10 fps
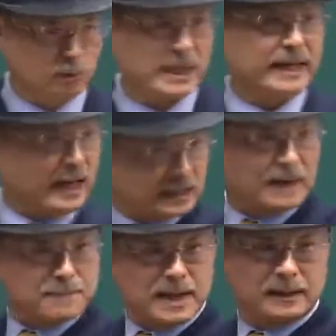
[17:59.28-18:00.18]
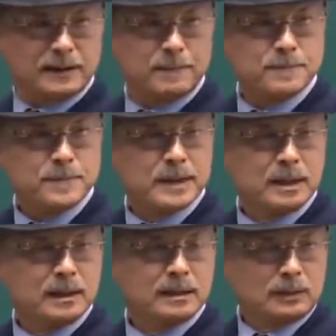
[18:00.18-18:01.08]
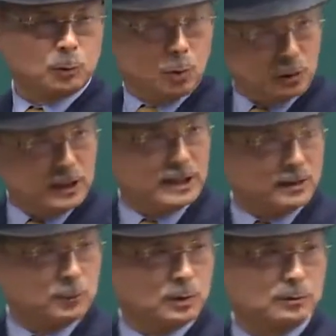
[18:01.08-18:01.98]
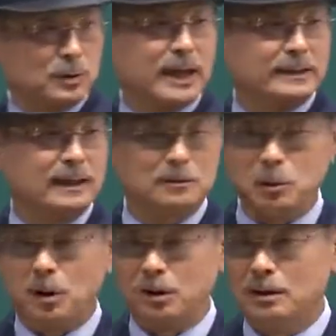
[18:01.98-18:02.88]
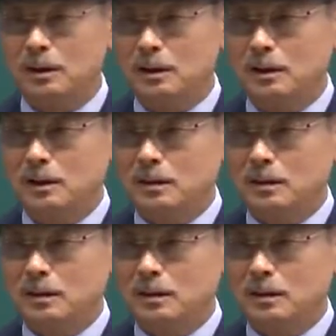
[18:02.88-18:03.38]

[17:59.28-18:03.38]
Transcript: still remain untouched. Don't idle around or waste your time